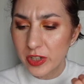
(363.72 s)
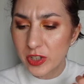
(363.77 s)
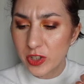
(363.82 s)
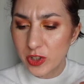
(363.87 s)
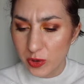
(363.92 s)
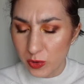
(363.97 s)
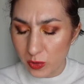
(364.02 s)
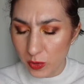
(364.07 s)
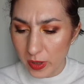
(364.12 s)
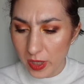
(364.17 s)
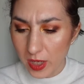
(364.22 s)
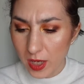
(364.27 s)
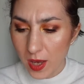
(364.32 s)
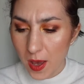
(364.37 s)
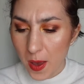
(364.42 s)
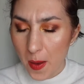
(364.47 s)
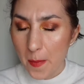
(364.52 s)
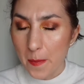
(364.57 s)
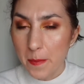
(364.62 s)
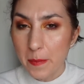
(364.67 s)
dewy
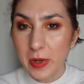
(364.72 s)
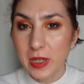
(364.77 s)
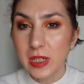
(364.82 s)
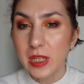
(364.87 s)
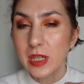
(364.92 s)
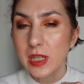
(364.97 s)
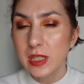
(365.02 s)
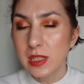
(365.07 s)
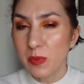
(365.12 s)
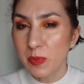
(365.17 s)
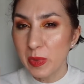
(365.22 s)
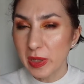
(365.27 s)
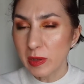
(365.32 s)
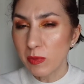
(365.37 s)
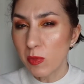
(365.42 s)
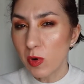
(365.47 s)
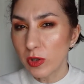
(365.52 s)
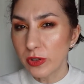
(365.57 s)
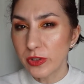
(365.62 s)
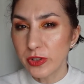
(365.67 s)
but it is a bit
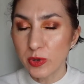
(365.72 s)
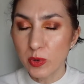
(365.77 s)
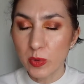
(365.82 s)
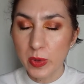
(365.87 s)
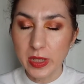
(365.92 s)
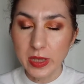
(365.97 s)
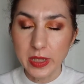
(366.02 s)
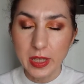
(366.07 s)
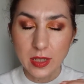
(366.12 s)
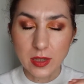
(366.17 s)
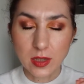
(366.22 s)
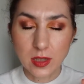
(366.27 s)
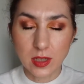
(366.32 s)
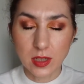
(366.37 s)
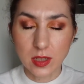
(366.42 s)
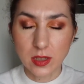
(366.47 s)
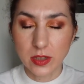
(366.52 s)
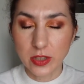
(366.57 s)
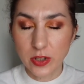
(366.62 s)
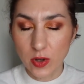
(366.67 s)
more dewy than
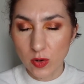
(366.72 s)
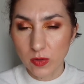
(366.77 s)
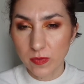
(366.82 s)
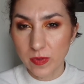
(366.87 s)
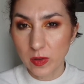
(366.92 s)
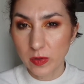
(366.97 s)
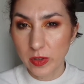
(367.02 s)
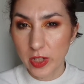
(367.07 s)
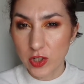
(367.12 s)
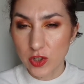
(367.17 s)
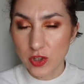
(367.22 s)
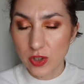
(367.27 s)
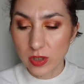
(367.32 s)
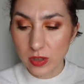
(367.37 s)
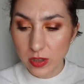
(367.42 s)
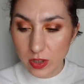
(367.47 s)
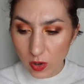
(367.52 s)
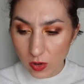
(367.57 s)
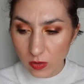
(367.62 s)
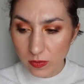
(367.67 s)
the Dior foundation the
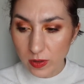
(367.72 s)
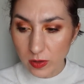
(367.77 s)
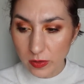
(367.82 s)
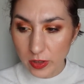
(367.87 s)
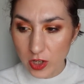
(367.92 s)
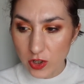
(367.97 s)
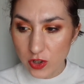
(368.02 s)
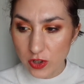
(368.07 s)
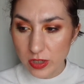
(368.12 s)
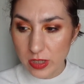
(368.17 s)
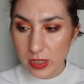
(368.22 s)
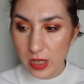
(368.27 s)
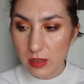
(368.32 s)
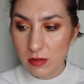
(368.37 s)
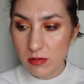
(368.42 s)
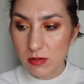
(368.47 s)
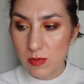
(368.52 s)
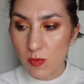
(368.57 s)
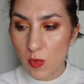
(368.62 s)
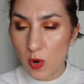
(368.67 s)
Dior foundation
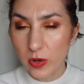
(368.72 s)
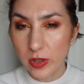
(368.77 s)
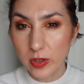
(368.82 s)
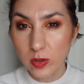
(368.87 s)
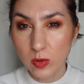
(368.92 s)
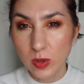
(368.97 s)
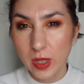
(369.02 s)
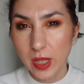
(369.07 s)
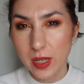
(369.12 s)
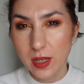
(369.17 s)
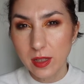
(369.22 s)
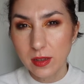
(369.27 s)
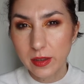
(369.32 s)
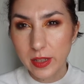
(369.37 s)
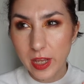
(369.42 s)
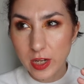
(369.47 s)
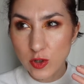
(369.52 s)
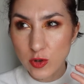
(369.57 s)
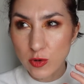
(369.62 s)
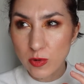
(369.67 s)
settles more into like a
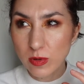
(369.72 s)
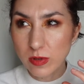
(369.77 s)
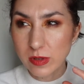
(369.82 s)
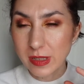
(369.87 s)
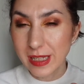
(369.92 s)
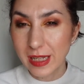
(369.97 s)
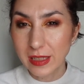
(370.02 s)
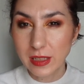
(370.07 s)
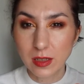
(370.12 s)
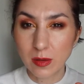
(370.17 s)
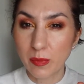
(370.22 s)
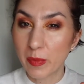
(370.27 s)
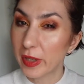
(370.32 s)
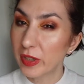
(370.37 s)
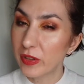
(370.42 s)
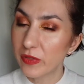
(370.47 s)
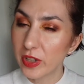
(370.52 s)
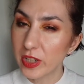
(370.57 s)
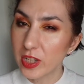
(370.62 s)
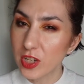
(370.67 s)
natural satin
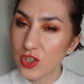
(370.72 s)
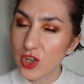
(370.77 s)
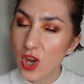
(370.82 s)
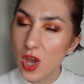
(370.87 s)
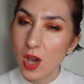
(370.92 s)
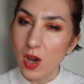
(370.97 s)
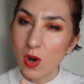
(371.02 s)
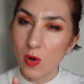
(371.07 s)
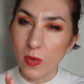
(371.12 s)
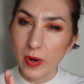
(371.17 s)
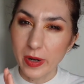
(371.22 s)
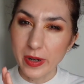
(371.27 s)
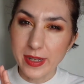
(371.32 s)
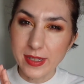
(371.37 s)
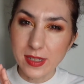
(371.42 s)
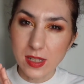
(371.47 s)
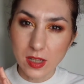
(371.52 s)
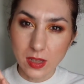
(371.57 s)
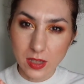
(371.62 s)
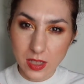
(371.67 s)
matte finish
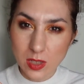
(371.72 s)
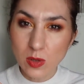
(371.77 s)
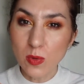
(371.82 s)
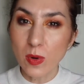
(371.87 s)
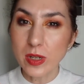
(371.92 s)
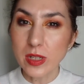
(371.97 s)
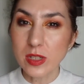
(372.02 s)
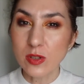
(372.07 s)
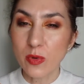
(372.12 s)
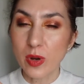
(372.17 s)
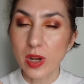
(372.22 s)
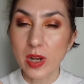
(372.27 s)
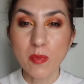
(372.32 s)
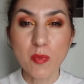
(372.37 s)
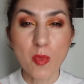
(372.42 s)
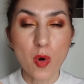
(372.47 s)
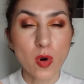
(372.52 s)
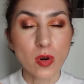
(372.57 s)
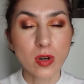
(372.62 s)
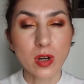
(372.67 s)
whereas this one is really
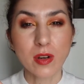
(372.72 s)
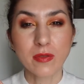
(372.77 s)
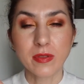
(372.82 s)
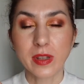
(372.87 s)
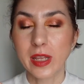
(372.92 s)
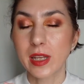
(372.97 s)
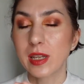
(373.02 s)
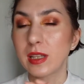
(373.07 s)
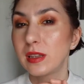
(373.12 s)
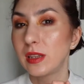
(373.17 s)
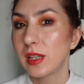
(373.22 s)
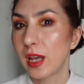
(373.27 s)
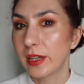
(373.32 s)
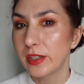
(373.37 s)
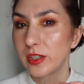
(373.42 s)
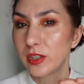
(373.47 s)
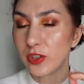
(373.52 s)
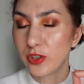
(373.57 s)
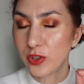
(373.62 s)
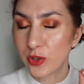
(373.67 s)
more of like a
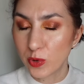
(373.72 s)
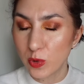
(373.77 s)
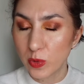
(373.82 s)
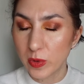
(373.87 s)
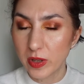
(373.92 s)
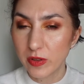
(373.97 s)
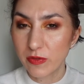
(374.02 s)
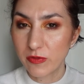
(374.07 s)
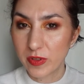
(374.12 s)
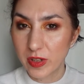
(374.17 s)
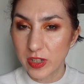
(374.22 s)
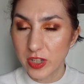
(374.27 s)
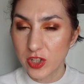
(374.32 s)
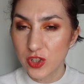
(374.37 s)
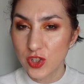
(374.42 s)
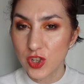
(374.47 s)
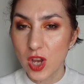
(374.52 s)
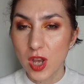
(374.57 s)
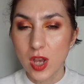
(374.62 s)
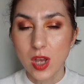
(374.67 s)
light dewy
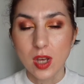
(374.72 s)
finish